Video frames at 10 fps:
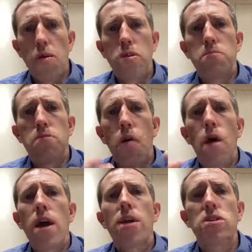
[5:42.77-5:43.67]
the
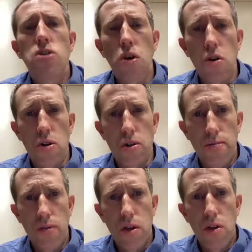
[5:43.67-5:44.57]
poetic soul,
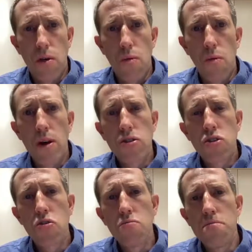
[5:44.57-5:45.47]
ones
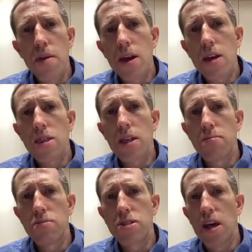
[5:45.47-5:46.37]
who make
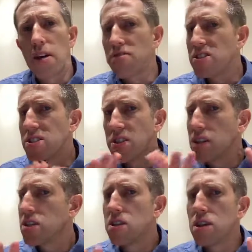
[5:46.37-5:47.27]
themselves
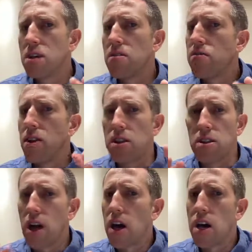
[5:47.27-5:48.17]
sensitive and
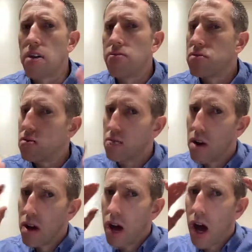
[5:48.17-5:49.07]
alive to
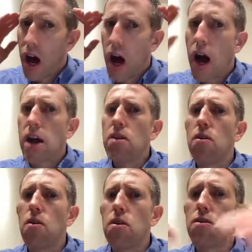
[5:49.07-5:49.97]
a higher
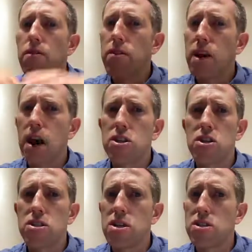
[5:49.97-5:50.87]
order of
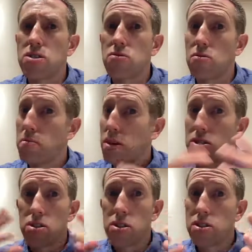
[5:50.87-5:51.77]
consciousness or
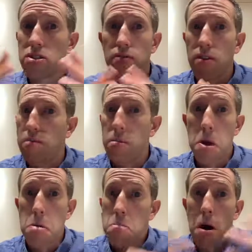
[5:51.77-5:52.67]
messages from
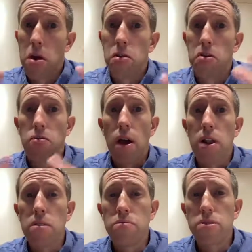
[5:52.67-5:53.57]
other
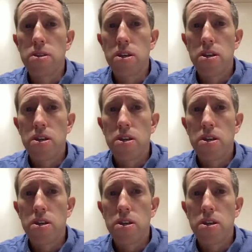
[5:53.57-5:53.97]
realms,